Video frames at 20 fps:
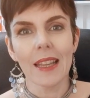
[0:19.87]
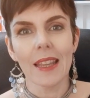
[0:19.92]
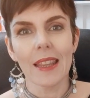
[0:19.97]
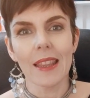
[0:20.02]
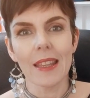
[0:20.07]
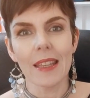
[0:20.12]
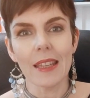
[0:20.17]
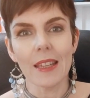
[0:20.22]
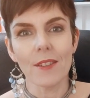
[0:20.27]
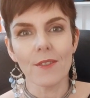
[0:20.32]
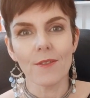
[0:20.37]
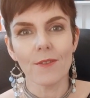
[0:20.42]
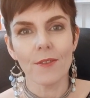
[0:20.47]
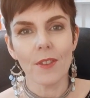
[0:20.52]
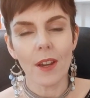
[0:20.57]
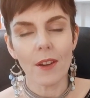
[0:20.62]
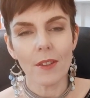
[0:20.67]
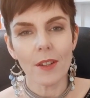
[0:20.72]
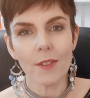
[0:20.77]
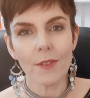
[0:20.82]
the
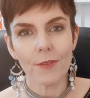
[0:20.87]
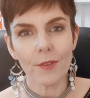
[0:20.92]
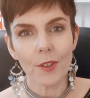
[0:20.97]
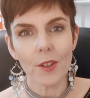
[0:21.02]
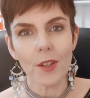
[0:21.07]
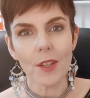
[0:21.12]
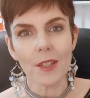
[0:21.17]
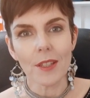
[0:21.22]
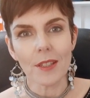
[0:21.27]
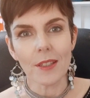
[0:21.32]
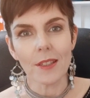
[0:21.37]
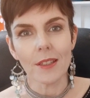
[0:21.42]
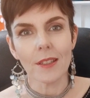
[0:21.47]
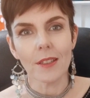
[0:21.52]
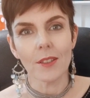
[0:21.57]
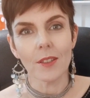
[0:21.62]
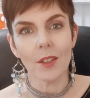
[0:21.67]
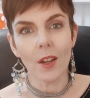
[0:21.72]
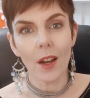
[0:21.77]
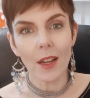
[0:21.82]
very first
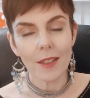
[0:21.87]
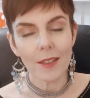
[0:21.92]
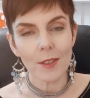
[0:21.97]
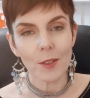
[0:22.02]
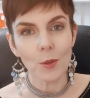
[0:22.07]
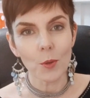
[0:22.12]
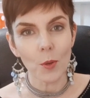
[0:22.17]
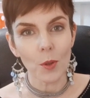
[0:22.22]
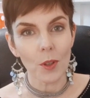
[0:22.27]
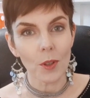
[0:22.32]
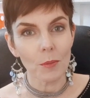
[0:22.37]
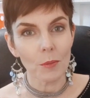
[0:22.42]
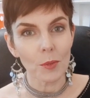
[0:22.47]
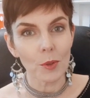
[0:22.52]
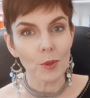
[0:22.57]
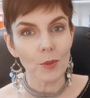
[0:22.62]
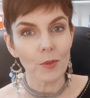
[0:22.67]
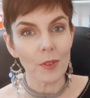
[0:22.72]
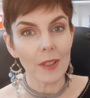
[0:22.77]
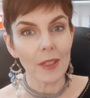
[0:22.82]
Night Stalker
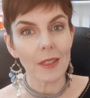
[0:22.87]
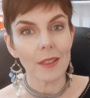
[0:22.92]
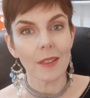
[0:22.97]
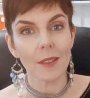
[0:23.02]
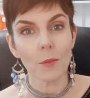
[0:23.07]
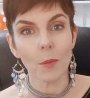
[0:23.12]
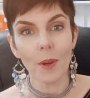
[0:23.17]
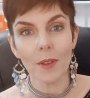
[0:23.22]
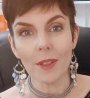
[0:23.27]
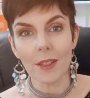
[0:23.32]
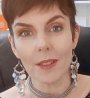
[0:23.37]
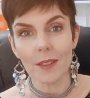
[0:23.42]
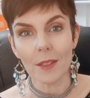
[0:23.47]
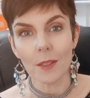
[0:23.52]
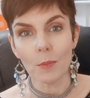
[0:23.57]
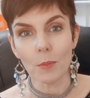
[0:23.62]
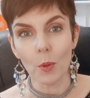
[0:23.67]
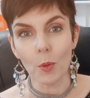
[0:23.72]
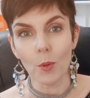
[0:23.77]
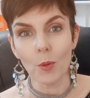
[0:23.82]
movie, the one that
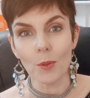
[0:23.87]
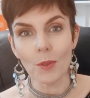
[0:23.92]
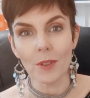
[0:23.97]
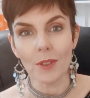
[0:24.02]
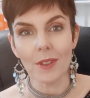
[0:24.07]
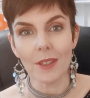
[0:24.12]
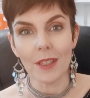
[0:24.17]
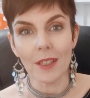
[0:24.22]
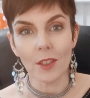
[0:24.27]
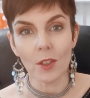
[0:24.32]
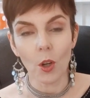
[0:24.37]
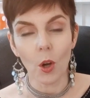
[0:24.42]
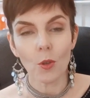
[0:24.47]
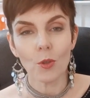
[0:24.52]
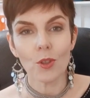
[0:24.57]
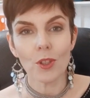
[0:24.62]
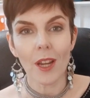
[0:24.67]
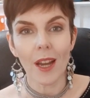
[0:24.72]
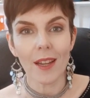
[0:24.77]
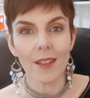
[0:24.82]
spawned the
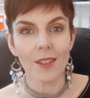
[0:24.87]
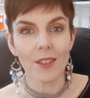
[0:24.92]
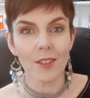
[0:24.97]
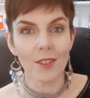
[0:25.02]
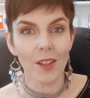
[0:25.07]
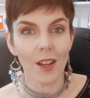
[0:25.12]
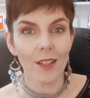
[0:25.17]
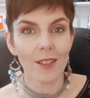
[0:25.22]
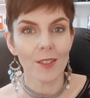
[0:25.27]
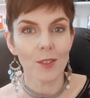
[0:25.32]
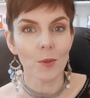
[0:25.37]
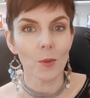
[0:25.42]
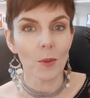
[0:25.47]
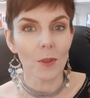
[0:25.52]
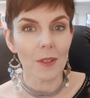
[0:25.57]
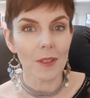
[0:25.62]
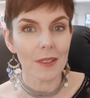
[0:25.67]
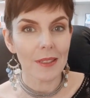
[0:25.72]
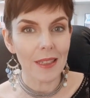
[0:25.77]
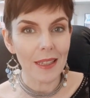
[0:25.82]
Kolchak the Night
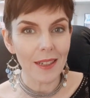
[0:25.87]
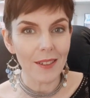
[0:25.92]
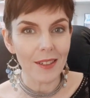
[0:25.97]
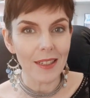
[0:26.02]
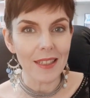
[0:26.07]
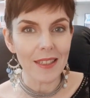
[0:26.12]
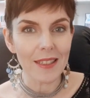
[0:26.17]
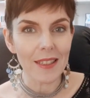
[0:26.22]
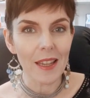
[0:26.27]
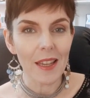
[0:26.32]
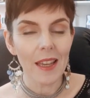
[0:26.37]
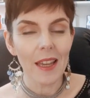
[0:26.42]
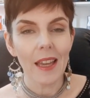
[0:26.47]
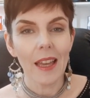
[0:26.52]
Stalker series,